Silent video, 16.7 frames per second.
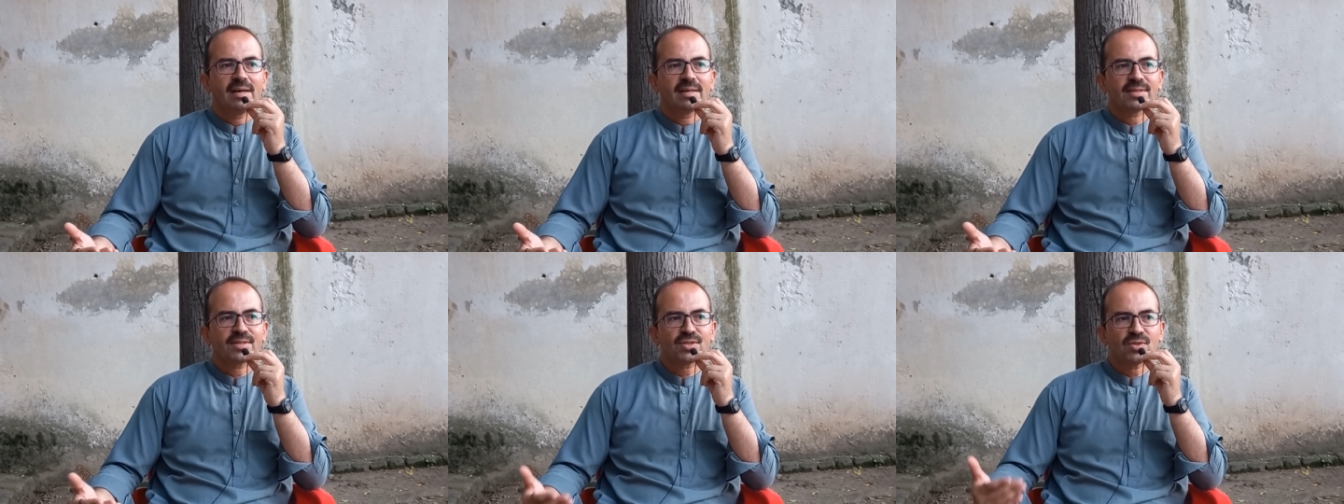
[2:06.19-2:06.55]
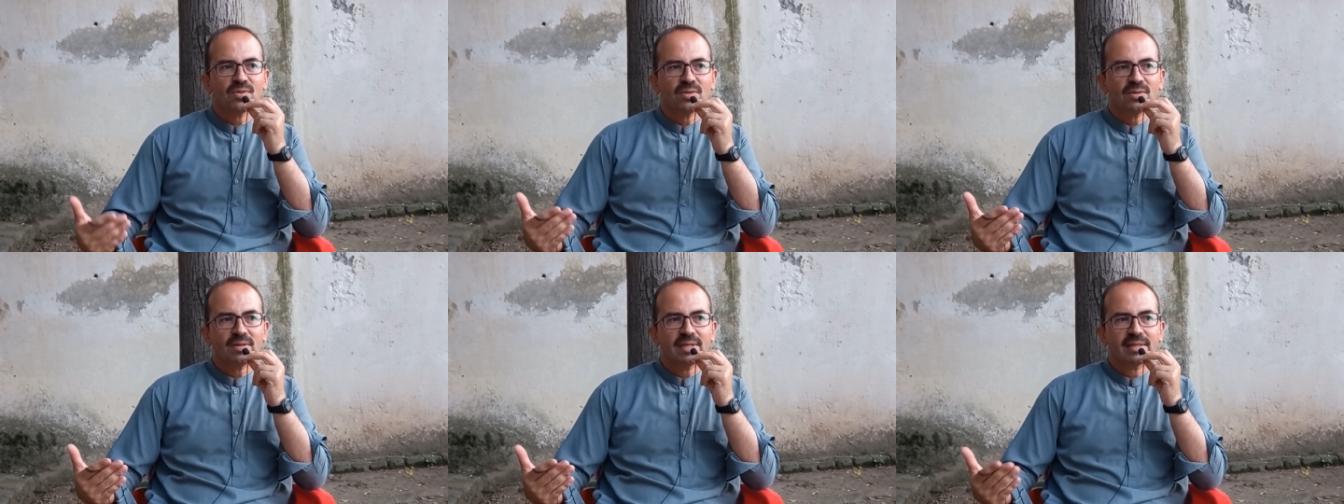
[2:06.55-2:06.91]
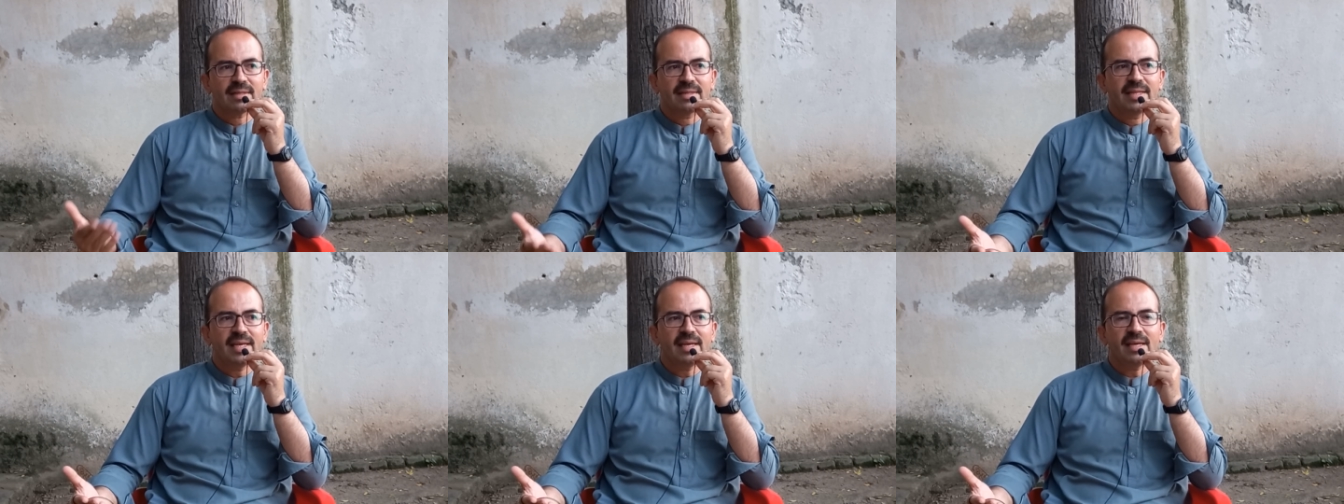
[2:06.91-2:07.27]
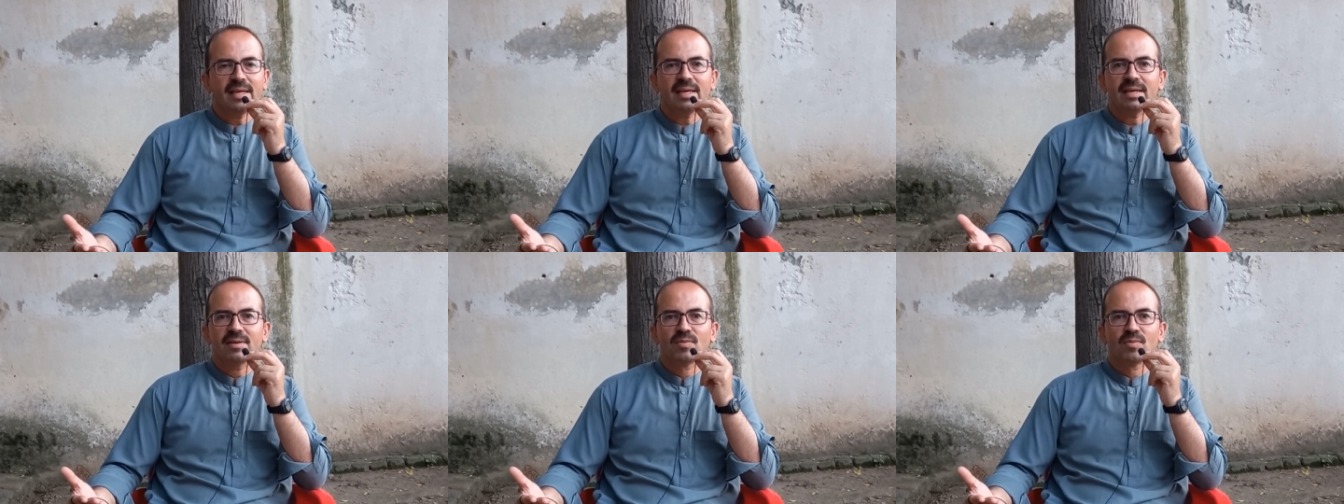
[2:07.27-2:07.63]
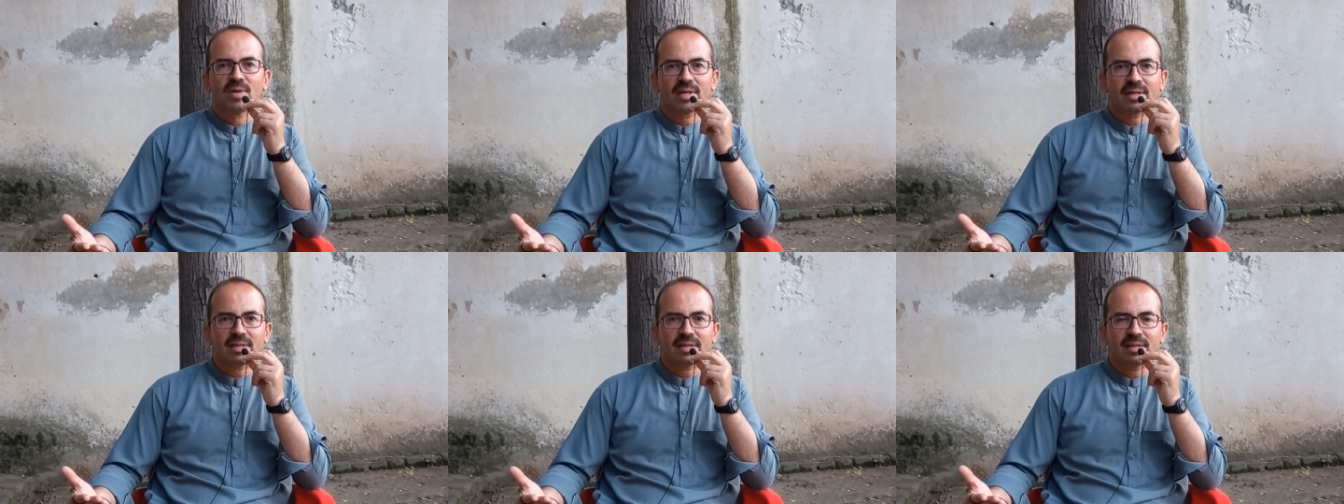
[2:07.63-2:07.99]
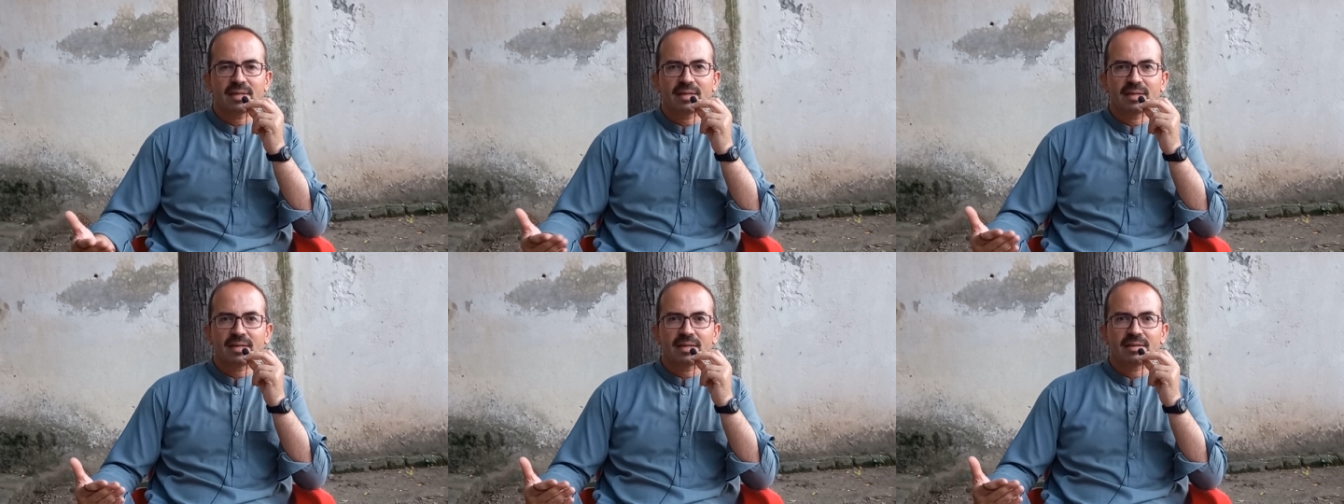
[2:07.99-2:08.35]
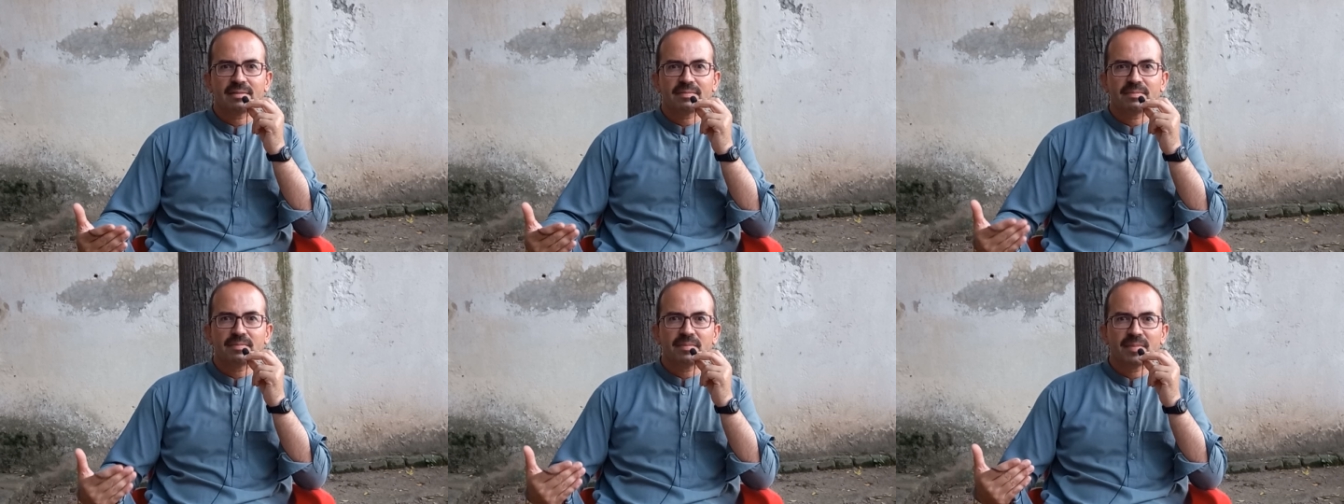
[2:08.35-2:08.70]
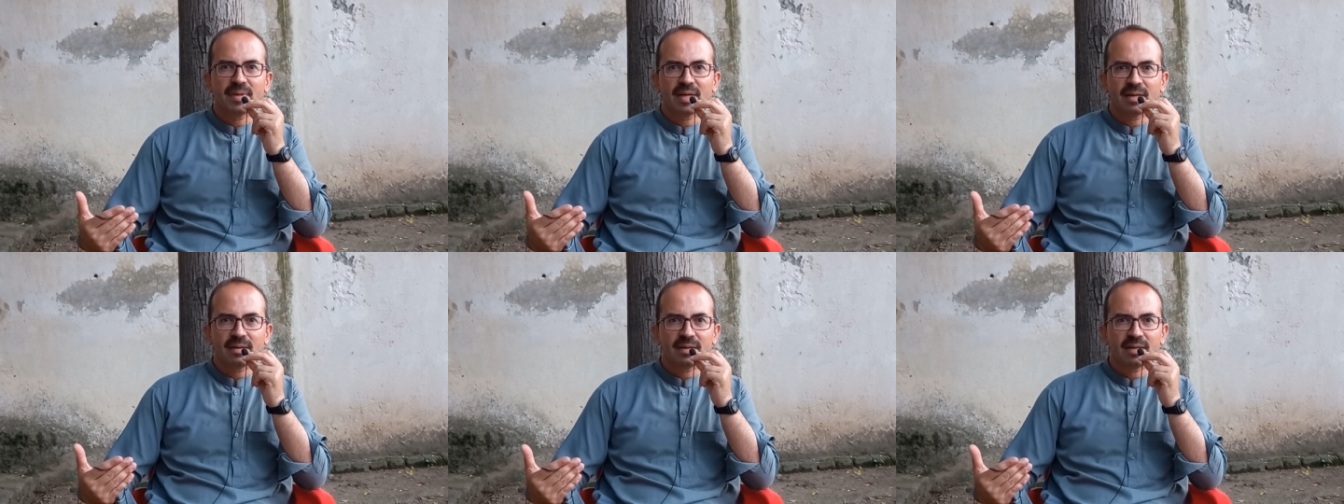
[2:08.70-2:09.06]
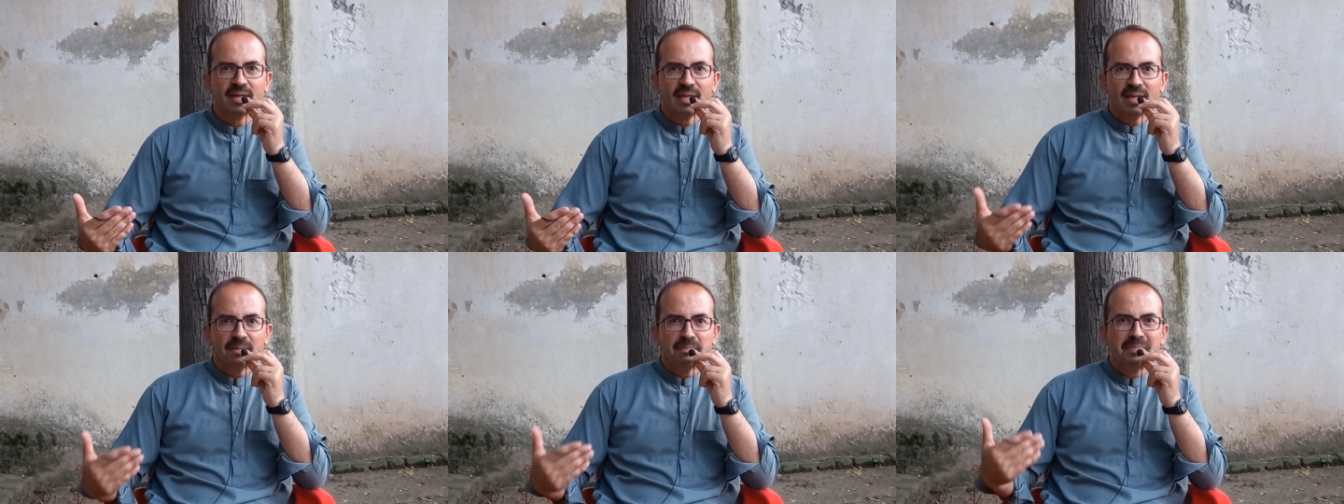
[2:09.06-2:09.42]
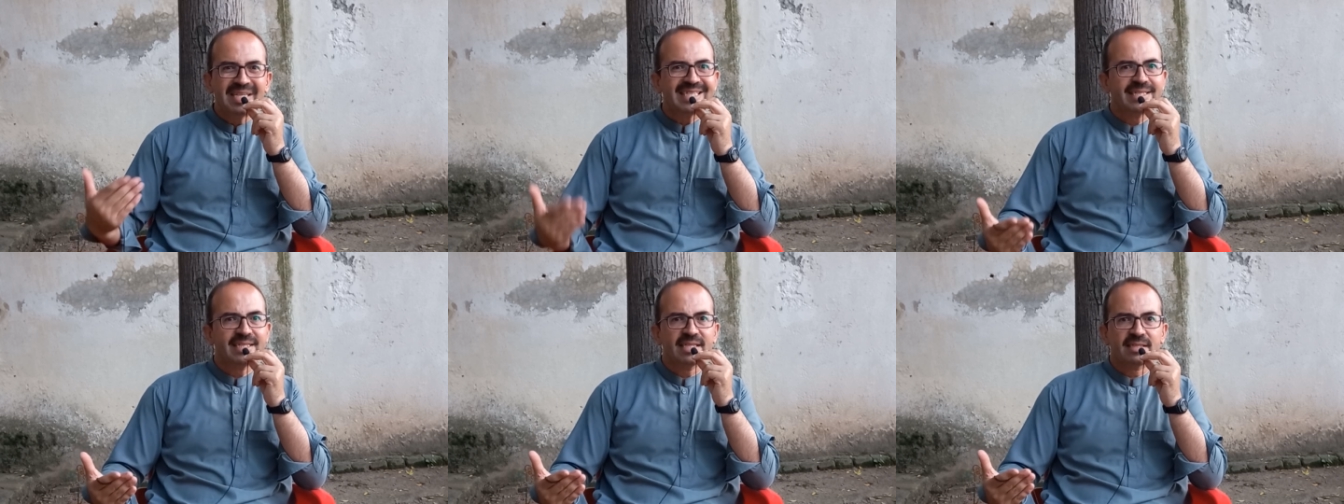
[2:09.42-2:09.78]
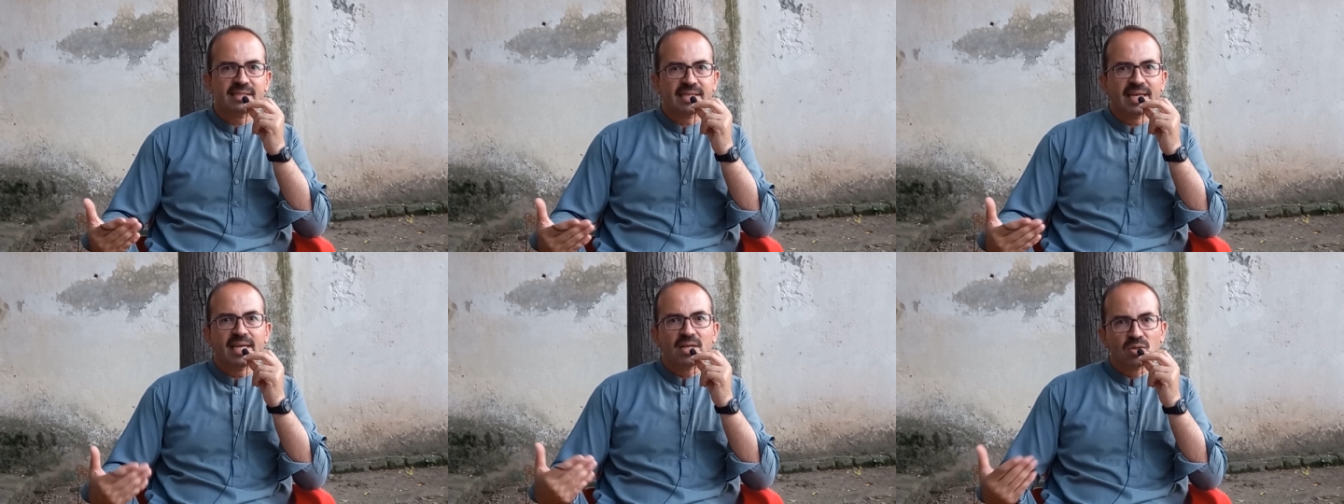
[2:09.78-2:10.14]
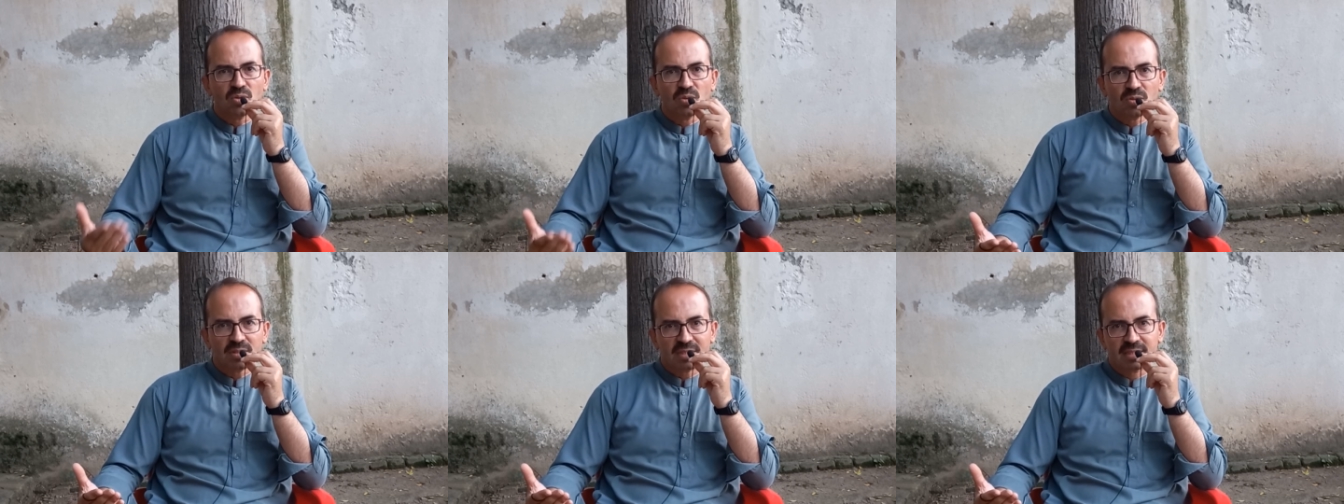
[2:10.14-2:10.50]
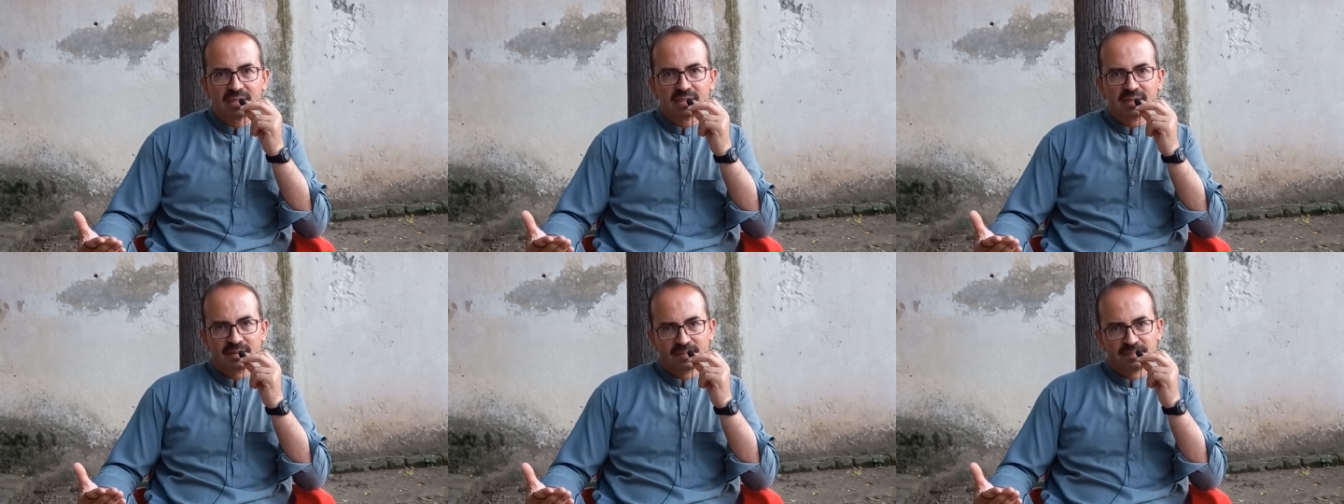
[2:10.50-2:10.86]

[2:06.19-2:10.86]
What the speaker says: So they were business tycoons,